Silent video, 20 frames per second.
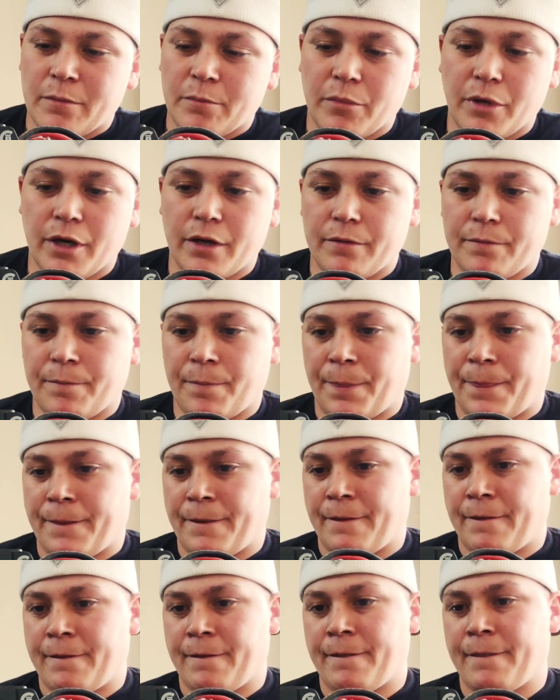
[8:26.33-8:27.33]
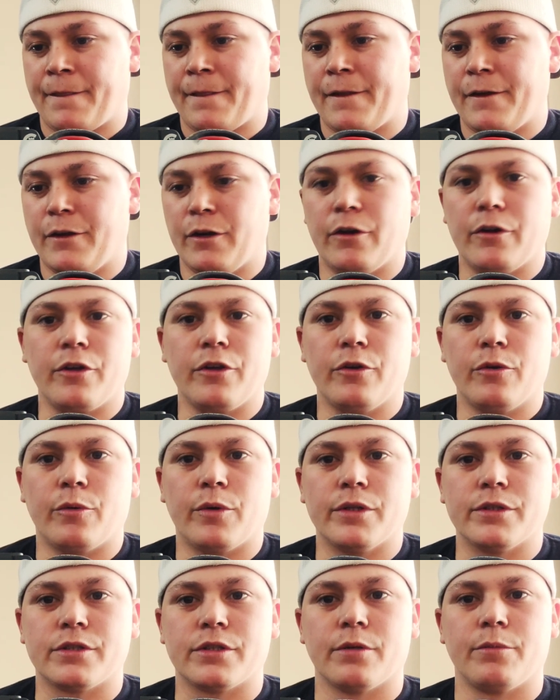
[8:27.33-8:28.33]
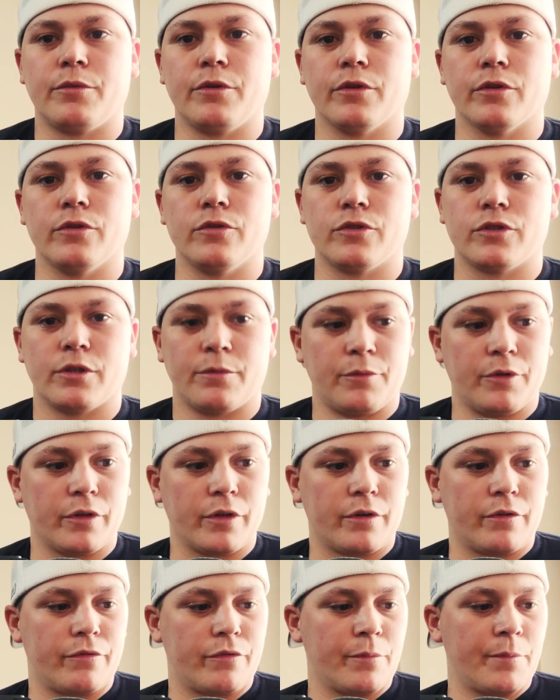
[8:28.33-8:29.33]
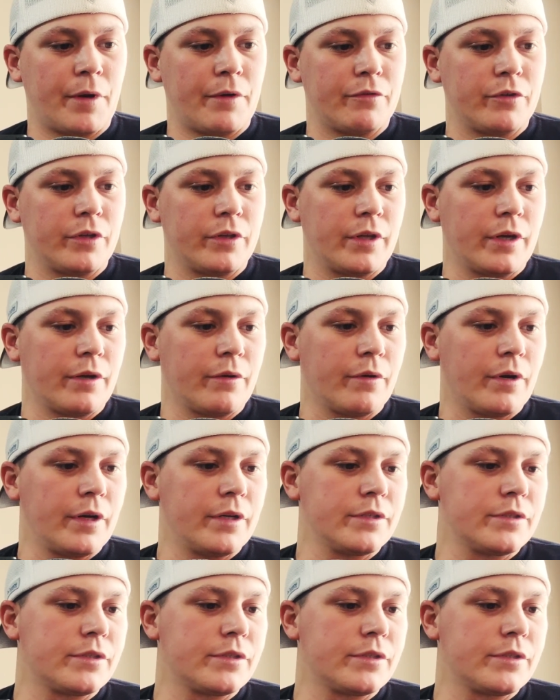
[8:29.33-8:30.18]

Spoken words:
But, you know, you win some, you lose some, you learn from everything, right?